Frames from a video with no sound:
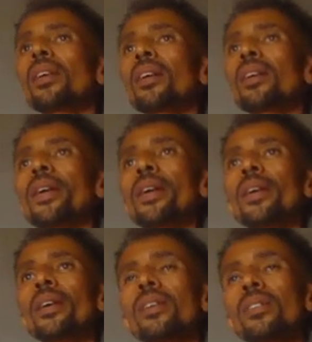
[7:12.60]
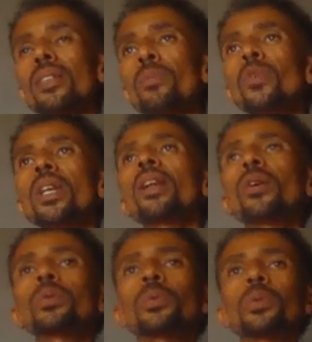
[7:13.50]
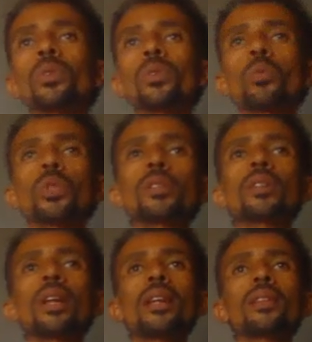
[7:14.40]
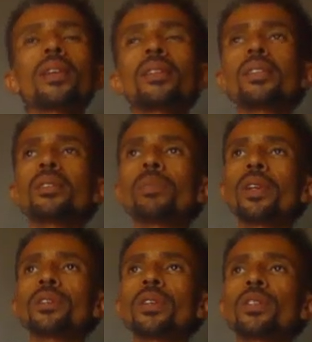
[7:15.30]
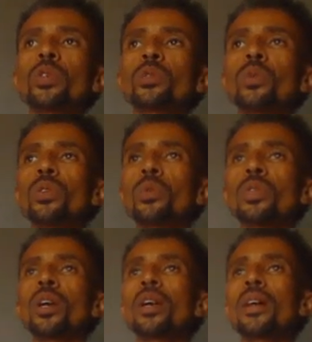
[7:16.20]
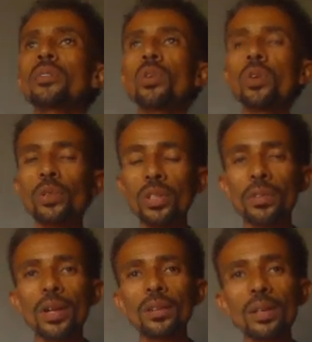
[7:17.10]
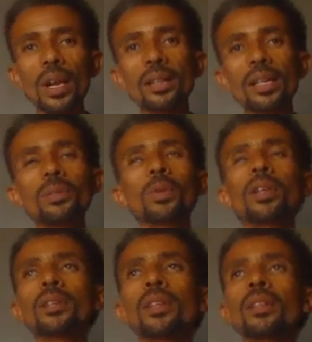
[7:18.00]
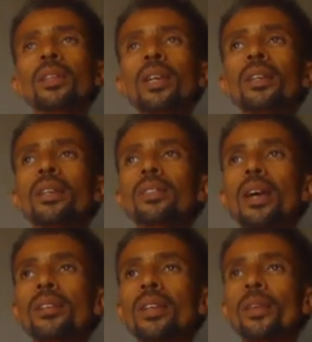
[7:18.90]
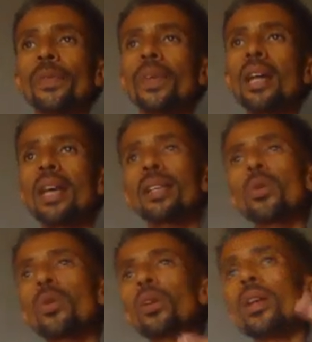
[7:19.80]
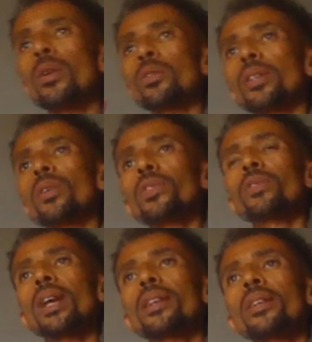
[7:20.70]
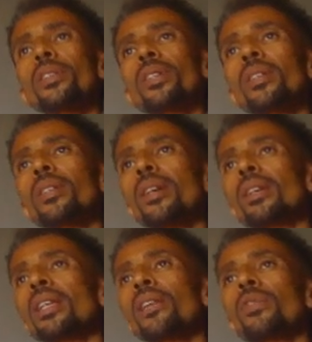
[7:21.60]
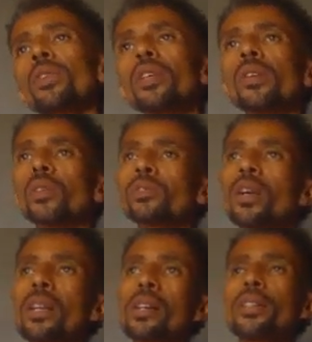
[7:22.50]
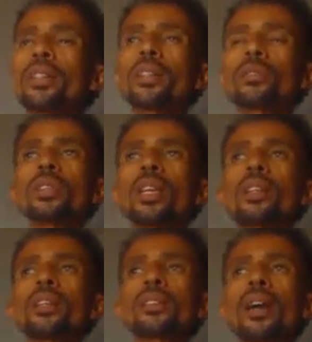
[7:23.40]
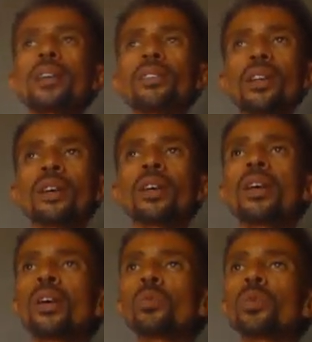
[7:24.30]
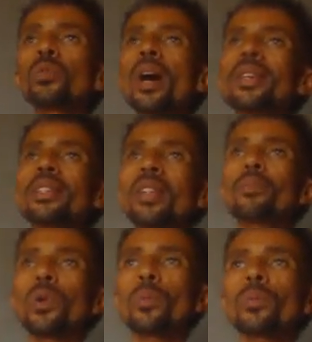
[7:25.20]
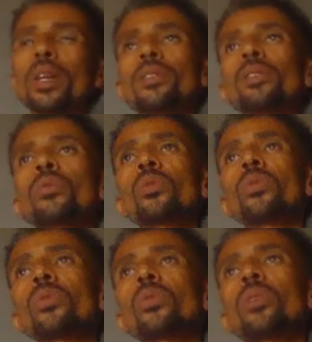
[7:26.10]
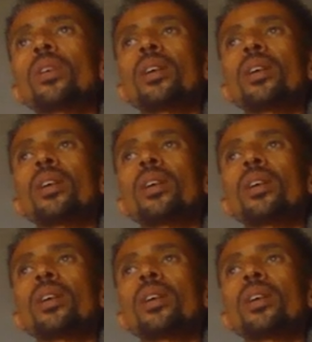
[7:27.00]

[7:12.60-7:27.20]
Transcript: the model output, which train, test, split ratios we use. So different data splitting techniques are there, like holdout cross validation and k-fold cross validation techniques are there. Which one is appropriate to